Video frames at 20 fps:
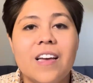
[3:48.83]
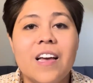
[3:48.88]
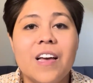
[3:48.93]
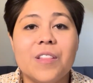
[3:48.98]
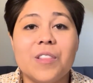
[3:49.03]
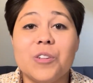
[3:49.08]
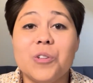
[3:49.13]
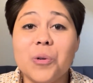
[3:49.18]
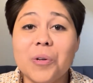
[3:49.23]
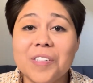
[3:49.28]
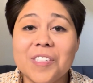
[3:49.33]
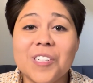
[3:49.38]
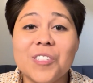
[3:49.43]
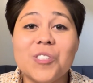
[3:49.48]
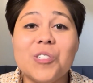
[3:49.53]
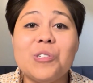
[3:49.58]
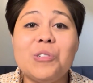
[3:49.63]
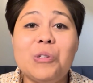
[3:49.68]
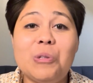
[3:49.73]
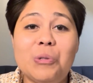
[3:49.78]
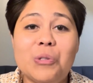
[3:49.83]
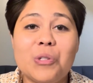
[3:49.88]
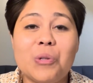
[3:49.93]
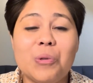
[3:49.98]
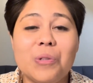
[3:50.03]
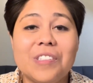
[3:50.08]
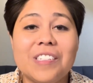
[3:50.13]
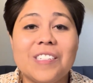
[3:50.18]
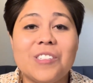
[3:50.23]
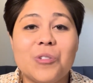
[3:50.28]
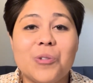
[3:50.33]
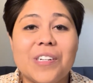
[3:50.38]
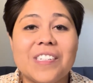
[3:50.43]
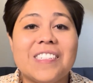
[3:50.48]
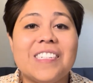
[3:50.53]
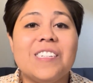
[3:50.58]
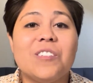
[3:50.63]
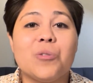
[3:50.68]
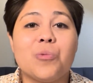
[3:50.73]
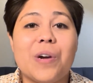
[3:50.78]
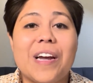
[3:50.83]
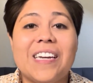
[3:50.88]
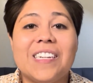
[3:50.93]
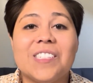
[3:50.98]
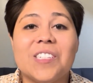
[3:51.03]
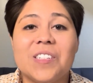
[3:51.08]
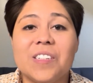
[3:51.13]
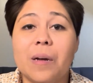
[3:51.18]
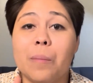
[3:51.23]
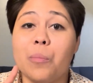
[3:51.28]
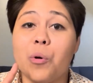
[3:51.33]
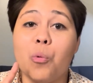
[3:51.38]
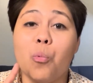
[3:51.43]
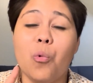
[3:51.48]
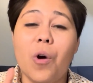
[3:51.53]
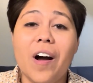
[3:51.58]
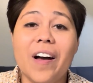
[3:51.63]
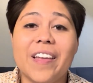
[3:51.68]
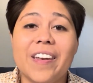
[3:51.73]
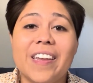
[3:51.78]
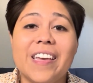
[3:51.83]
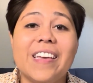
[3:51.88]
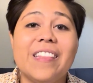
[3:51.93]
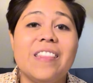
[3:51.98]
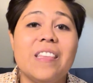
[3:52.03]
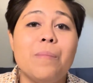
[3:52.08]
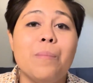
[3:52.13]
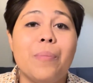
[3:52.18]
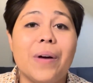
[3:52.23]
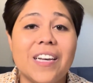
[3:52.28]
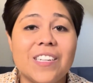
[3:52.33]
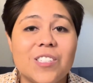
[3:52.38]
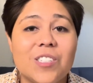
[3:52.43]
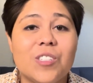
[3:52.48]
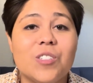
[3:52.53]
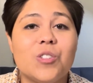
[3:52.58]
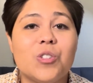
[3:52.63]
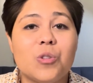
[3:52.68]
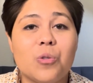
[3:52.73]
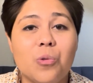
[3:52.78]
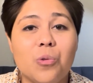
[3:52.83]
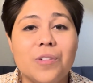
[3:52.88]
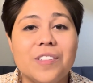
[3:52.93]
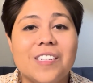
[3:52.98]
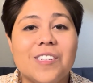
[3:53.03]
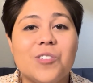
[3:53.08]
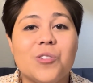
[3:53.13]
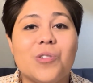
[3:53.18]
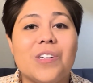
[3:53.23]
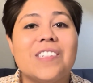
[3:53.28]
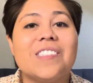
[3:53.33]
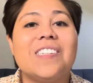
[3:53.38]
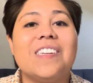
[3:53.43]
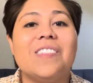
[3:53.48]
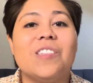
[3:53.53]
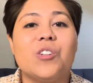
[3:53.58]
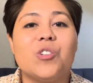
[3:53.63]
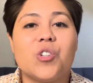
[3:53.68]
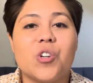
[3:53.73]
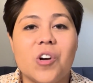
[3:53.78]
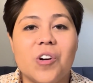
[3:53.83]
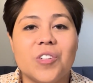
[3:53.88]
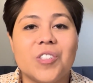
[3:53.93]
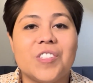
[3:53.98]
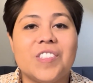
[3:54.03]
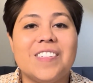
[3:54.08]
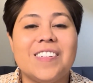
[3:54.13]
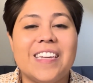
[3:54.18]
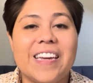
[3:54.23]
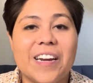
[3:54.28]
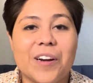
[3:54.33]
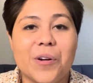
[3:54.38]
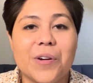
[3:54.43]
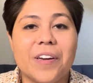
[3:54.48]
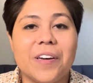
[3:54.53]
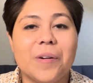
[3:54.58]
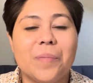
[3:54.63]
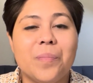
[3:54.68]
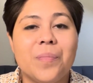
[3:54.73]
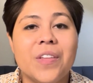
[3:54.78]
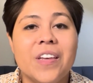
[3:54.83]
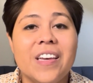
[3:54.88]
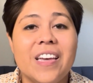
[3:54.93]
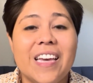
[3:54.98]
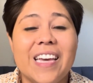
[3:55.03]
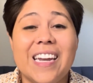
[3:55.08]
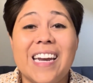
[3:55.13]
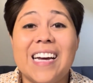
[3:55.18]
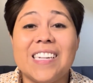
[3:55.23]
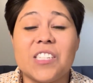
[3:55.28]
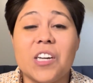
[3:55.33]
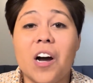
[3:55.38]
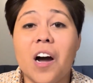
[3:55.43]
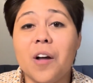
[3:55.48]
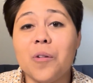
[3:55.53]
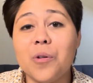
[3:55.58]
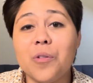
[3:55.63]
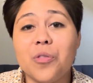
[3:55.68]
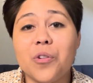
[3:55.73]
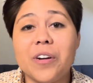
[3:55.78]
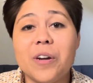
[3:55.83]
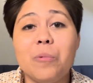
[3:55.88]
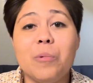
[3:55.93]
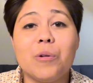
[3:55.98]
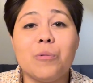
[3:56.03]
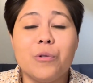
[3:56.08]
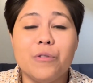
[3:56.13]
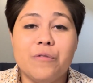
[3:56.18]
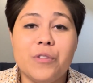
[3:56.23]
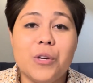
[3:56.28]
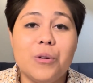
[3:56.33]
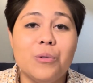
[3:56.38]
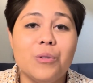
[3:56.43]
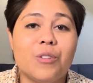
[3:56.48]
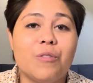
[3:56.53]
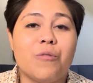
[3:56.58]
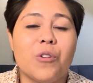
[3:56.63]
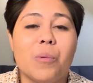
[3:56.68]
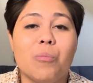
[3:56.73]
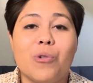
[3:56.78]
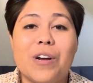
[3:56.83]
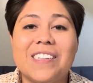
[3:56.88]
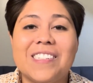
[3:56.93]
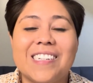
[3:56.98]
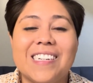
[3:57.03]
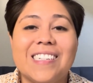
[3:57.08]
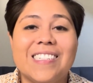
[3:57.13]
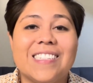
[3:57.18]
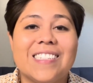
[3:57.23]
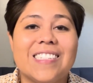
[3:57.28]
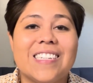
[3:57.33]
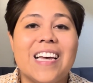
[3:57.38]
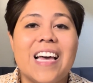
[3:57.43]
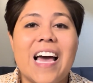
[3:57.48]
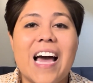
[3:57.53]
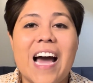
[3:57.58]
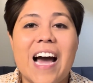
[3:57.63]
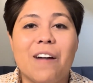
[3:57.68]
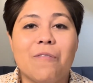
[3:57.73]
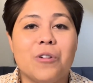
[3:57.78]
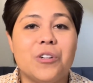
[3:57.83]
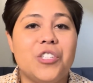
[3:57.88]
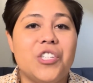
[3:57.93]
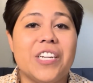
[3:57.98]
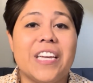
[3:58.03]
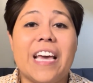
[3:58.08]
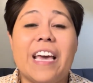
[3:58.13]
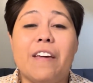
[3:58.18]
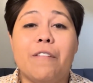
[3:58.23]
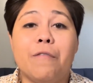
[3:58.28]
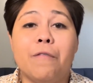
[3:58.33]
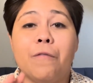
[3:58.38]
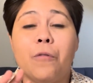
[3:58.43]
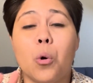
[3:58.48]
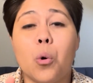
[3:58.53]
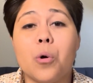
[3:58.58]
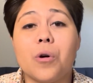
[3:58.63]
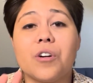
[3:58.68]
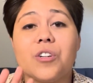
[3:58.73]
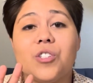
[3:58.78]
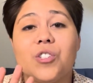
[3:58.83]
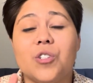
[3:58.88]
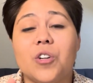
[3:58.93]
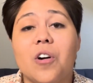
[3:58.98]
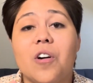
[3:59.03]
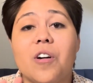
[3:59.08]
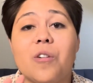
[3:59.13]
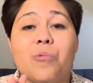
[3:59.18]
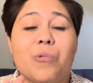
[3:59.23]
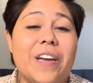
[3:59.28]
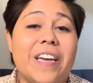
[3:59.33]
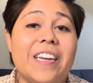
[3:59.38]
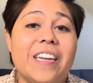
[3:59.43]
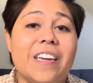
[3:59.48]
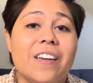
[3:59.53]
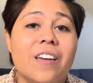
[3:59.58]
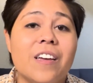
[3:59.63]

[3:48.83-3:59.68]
The Dorchester 2 School District is ranked number 1 in the best school districts in the Charleston area. It has 131 reviews from residents, averaging a 4-star rating.